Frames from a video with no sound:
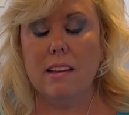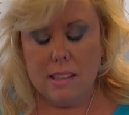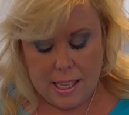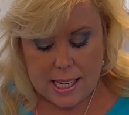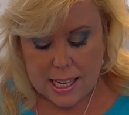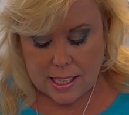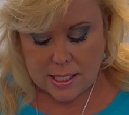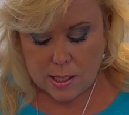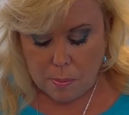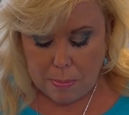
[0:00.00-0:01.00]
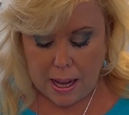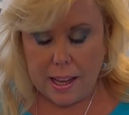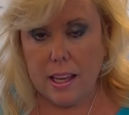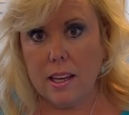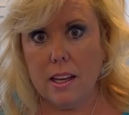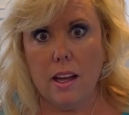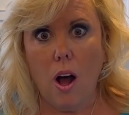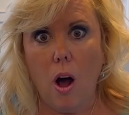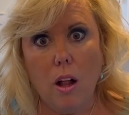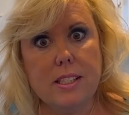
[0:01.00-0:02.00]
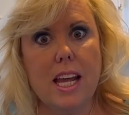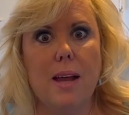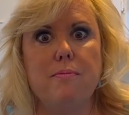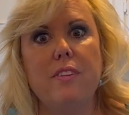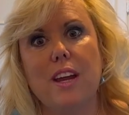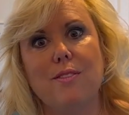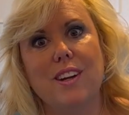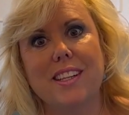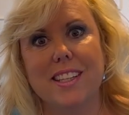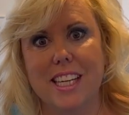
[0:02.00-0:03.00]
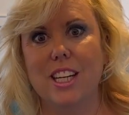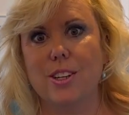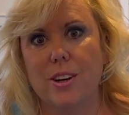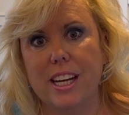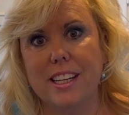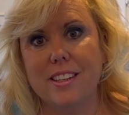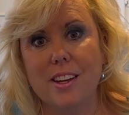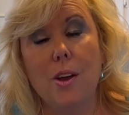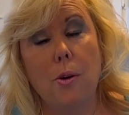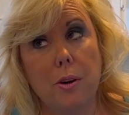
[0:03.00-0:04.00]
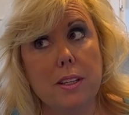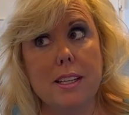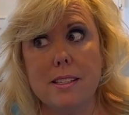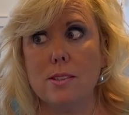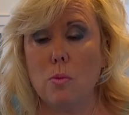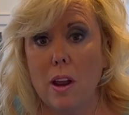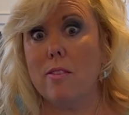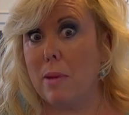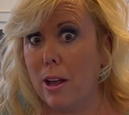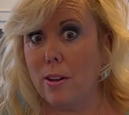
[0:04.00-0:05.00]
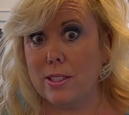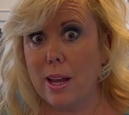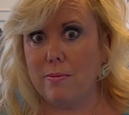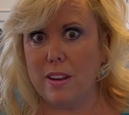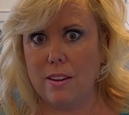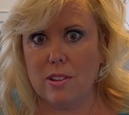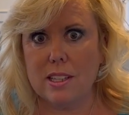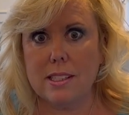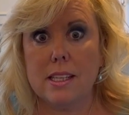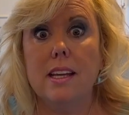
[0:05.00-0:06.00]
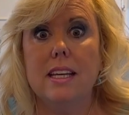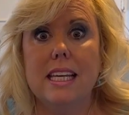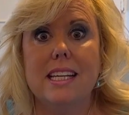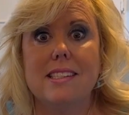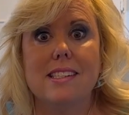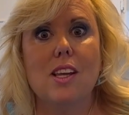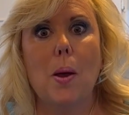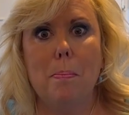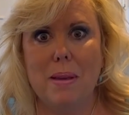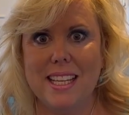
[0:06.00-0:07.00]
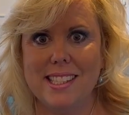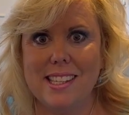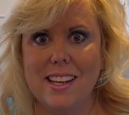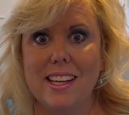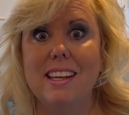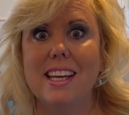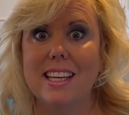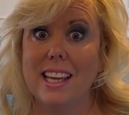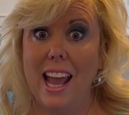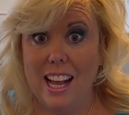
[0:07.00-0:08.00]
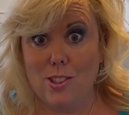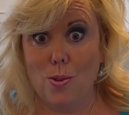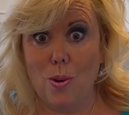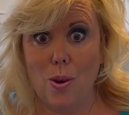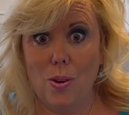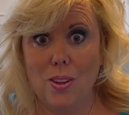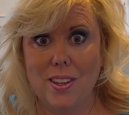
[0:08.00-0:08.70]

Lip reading: It is my all-time favorite lean and green, or at least one of my all-time favorites. It's pizza casserole.